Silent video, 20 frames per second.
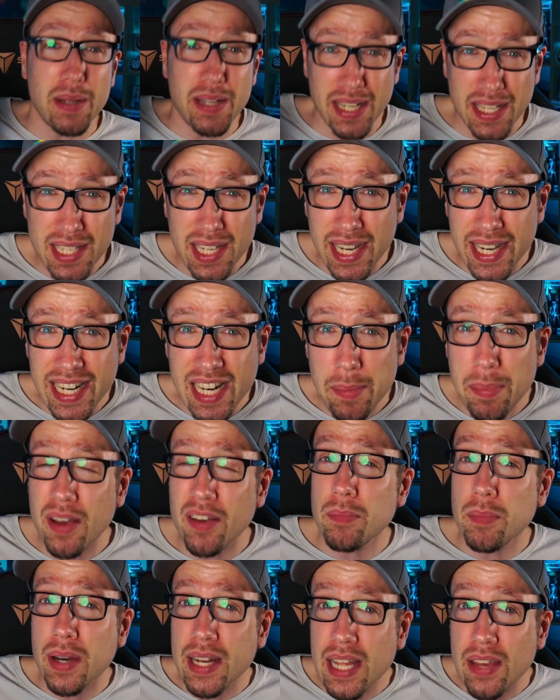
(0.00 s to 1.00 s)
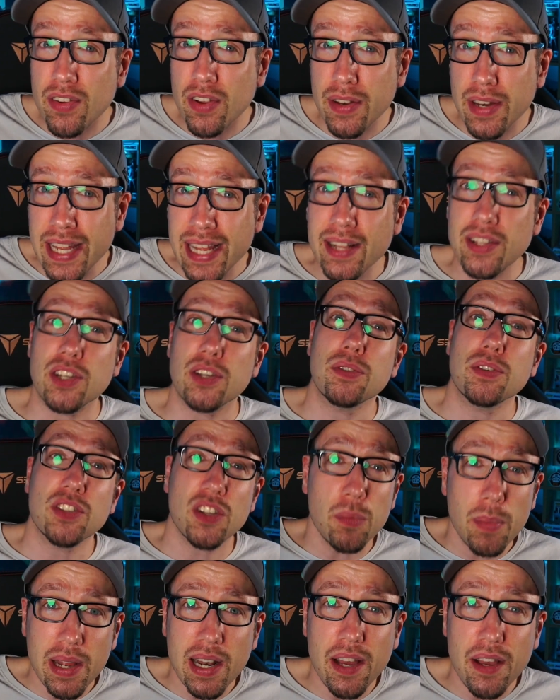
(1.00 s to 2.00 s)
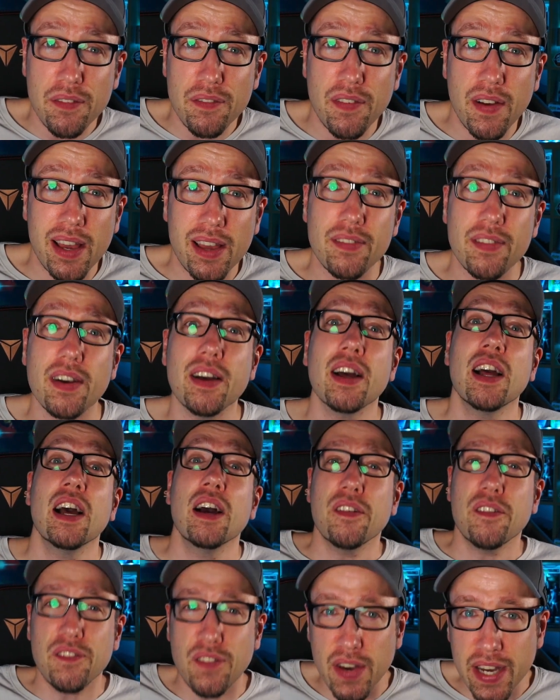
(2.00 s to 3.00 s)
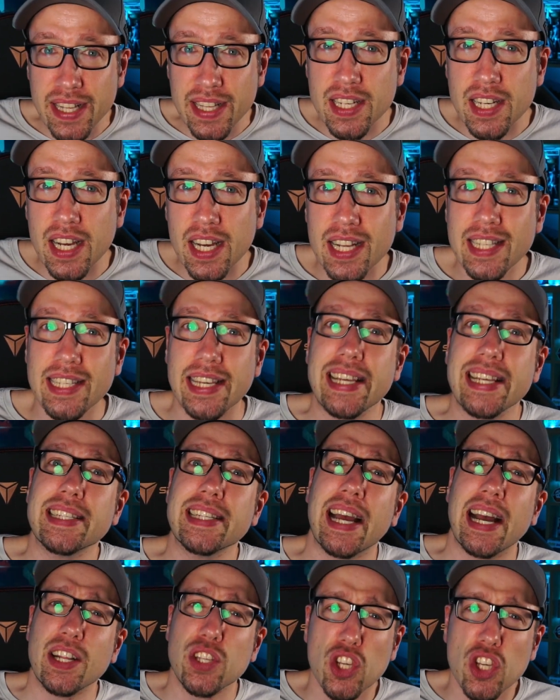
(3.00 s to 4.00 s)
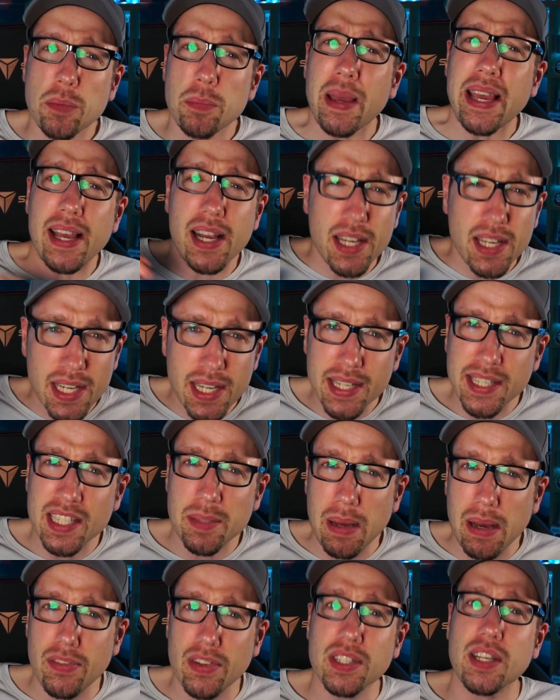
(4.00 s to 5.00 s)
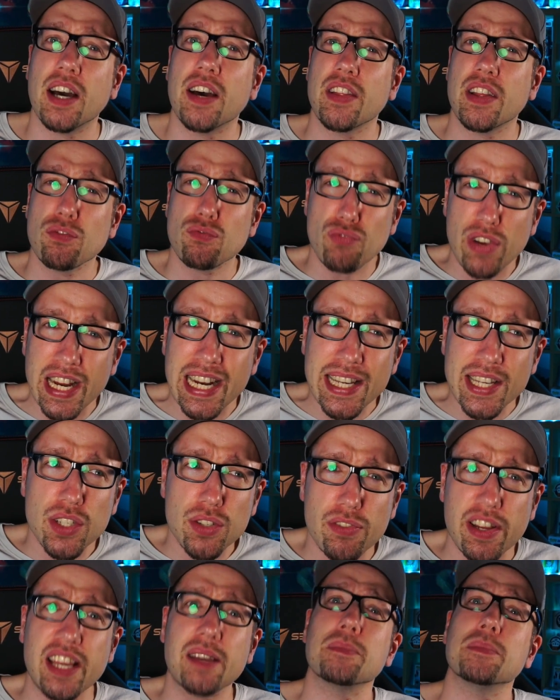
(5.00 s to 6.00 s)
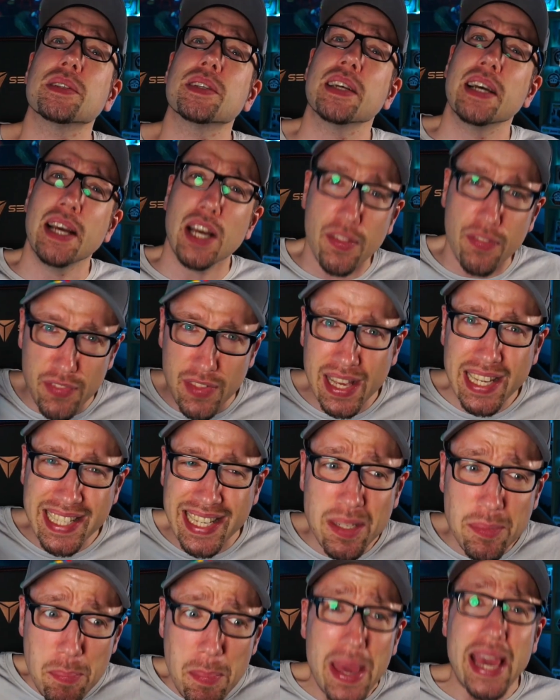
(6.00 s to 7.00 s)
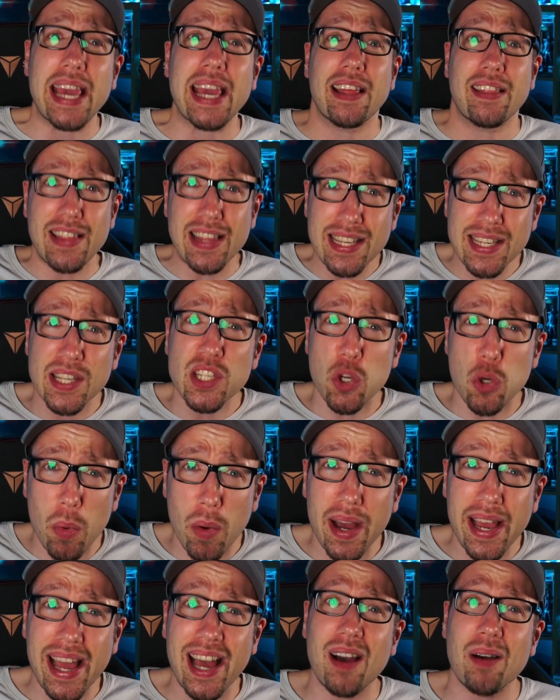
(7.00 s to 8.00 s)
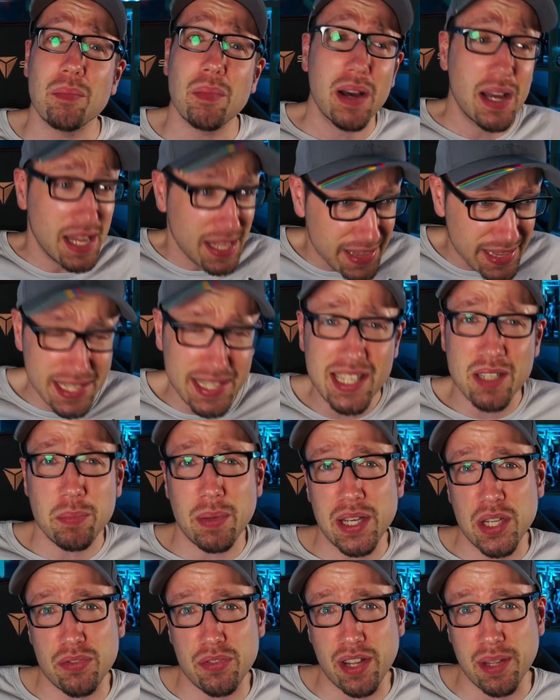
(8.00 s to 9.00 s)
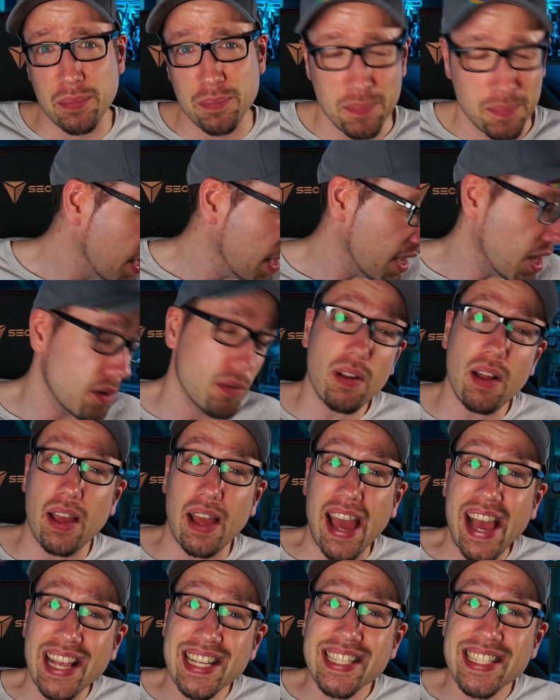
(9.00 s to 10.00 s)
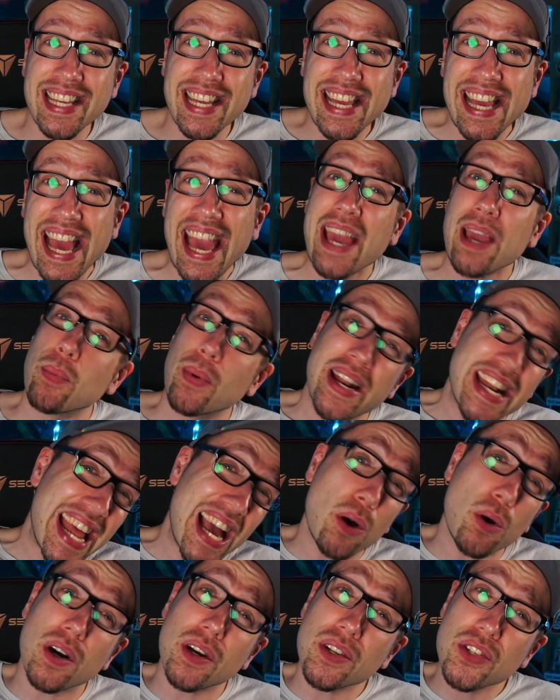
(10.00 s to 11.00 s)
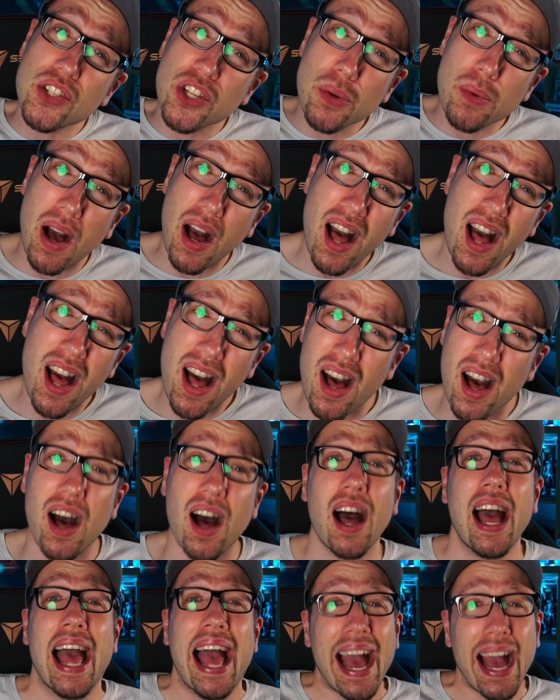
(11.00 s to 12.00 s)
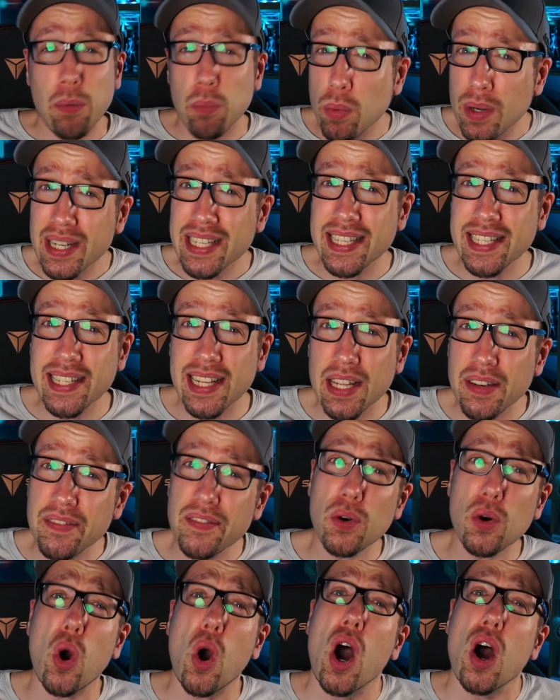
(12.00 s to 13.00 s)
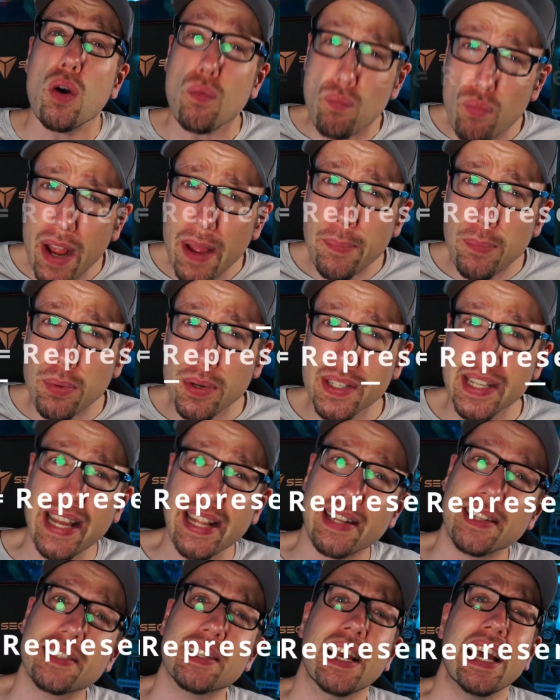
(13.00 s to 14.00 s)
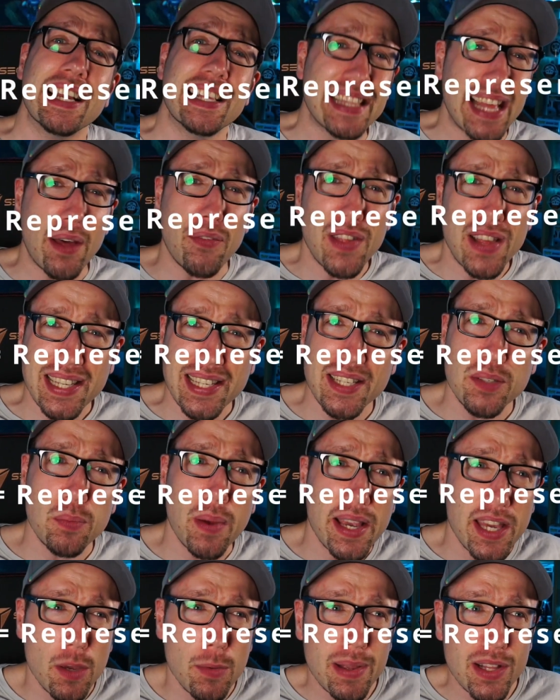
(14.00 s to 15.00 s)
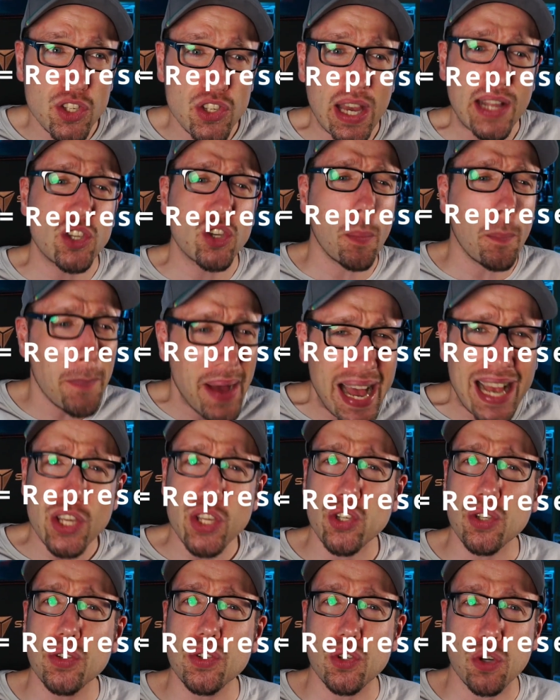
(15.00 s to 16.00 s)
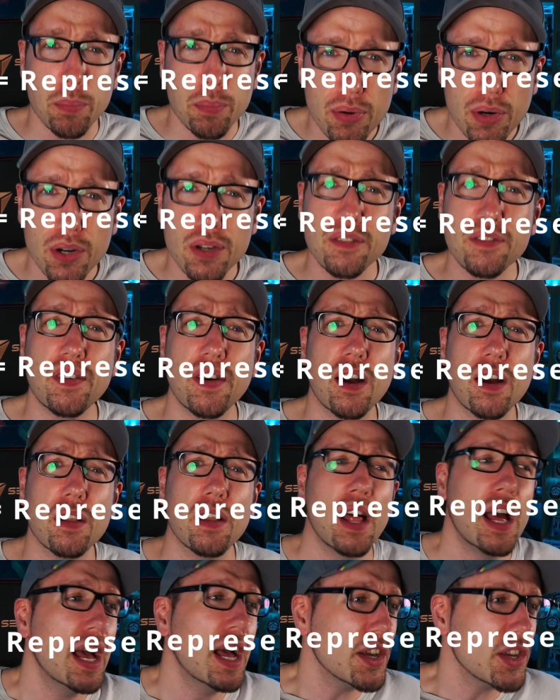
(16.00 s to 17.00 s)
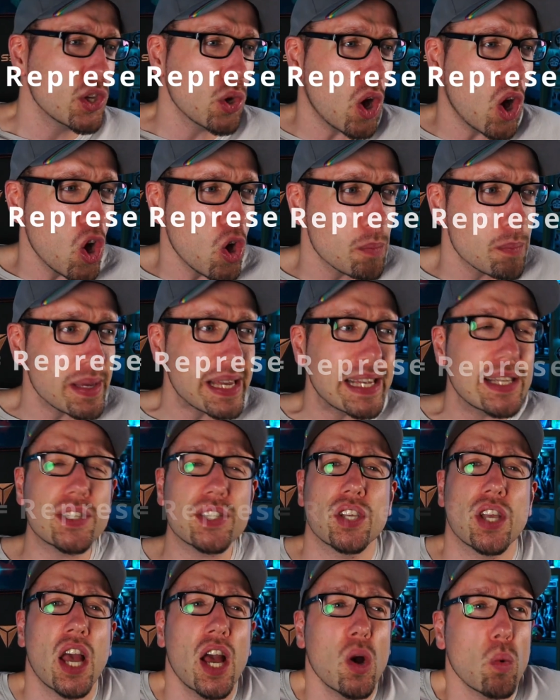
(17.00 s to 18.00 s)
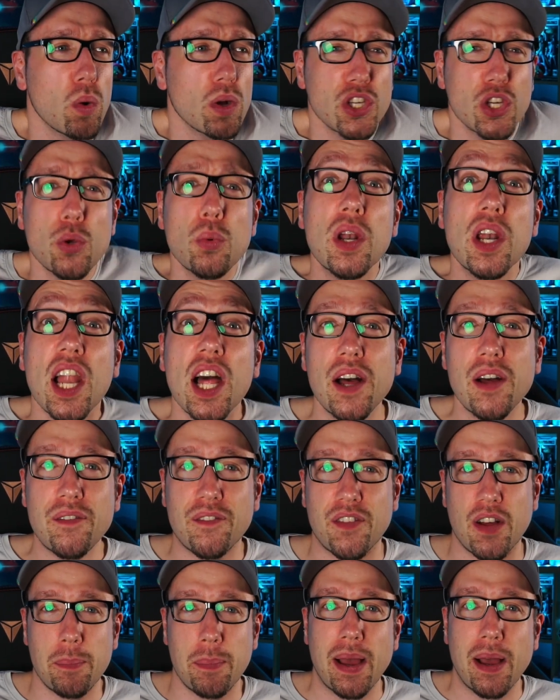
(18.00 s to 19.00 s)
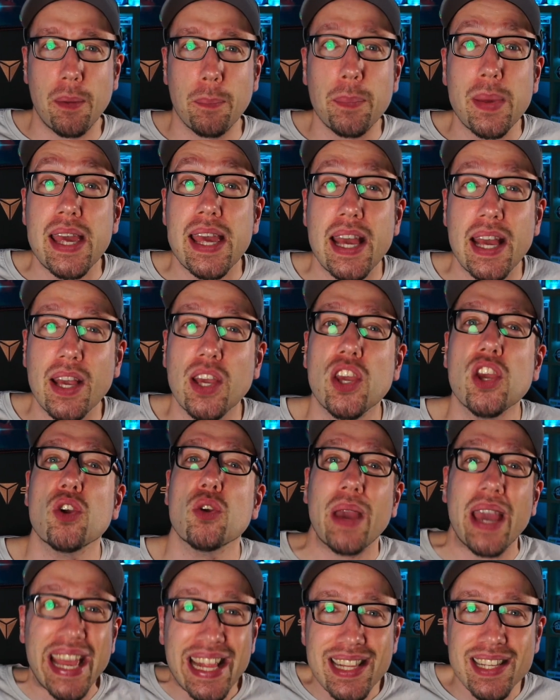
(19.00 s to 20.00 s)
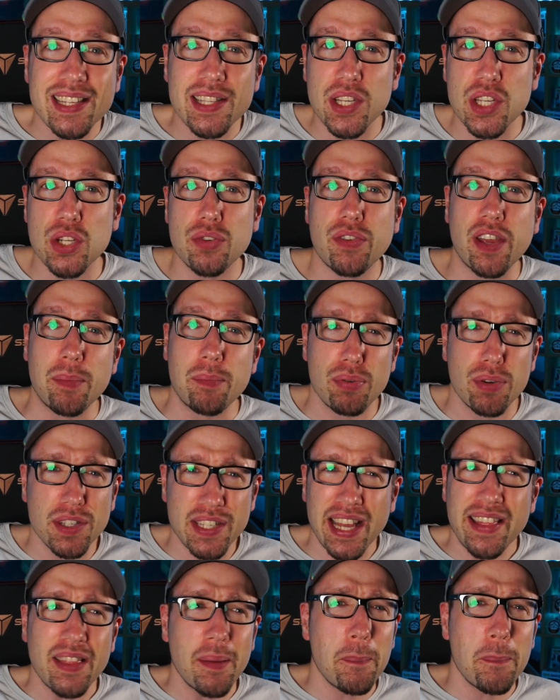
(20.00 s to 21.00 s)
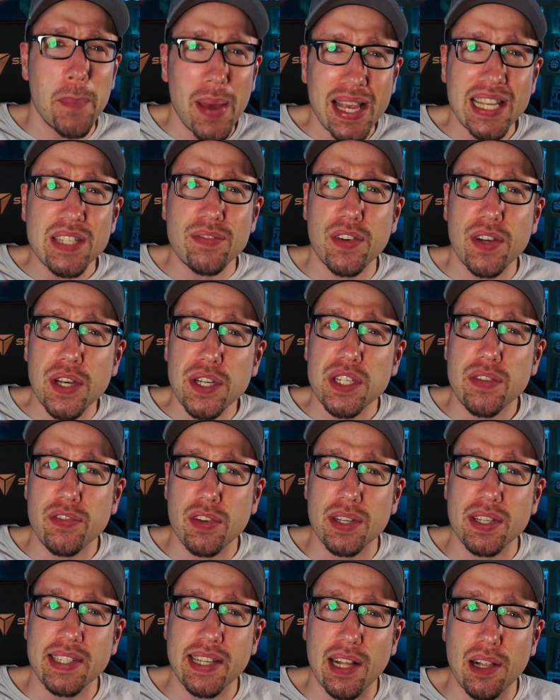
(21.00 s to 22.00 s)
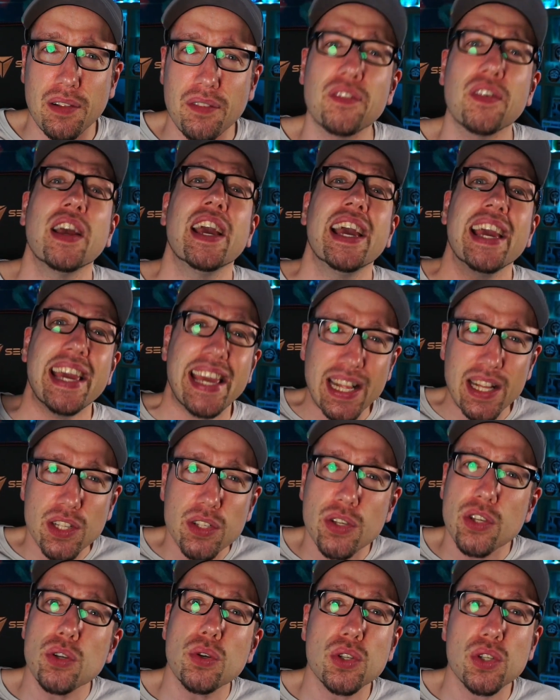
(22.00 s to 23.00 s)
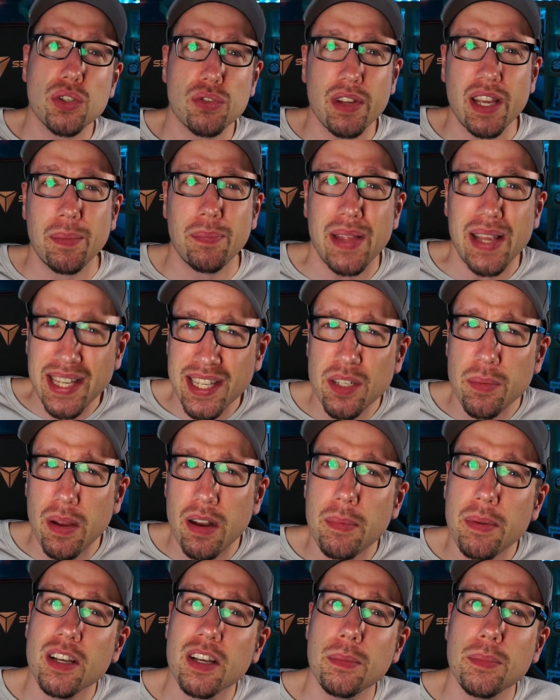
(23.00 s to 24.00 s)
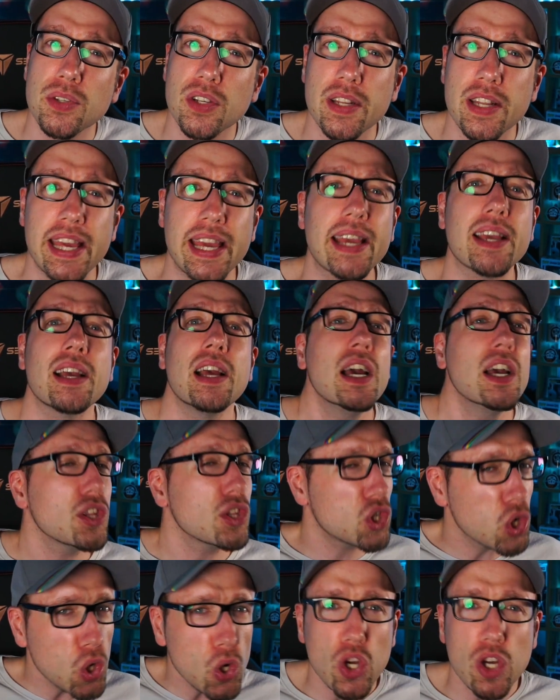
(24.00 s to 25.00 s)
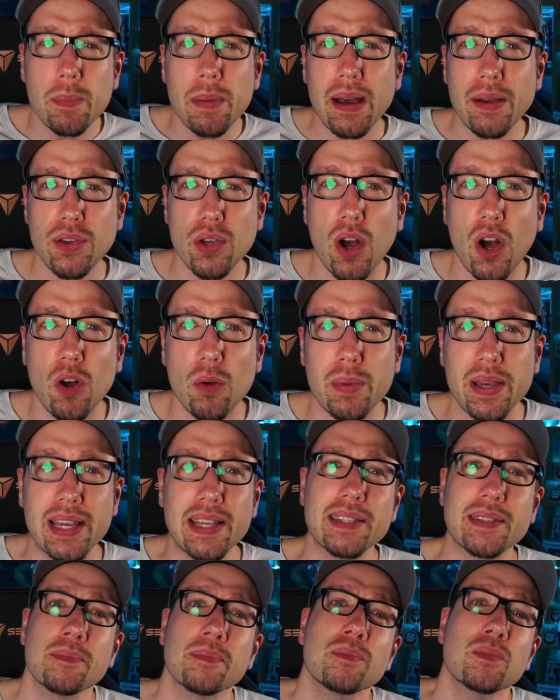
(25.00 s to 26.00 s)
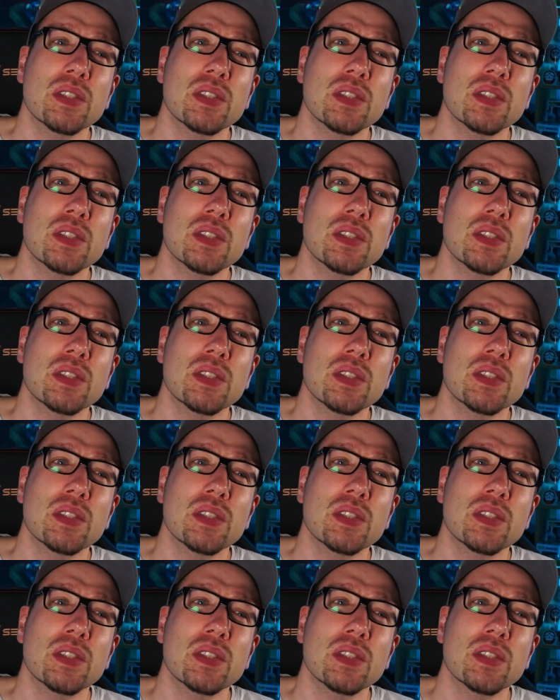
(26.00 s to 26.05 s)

a tiny bit of money if you need to, somewhere like Fiverr, find an artist and just make a custom avatar that really screams, this is me, this is who I am, this is my stream. All right, S.T.A. We're now on to R. And what does it stand for? Represent. Now this is where you inject your passions, your profile, your hobbies, what you love about being you into the stream. Present the best version of yourself into your stream. This is where it becomes unique. Talk about your hobbies.